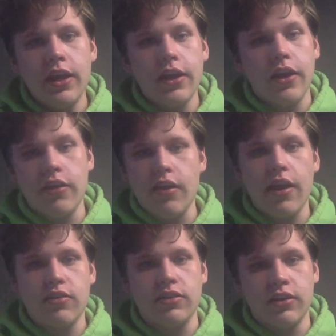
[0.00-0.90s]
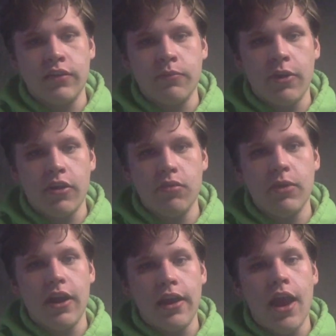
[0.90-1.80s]
Carries oxygen to different parts of
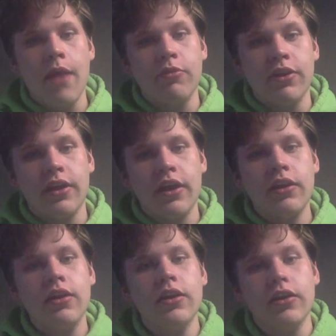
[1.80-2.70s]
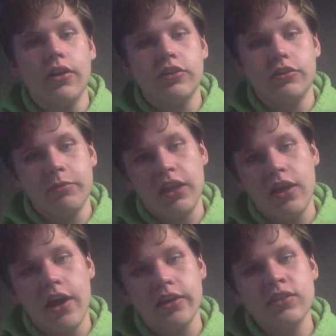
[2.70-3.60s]
the body. I breathe in, goes to my
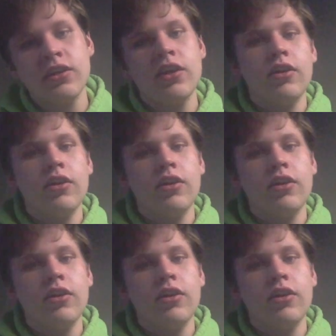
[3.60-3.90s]
lungs.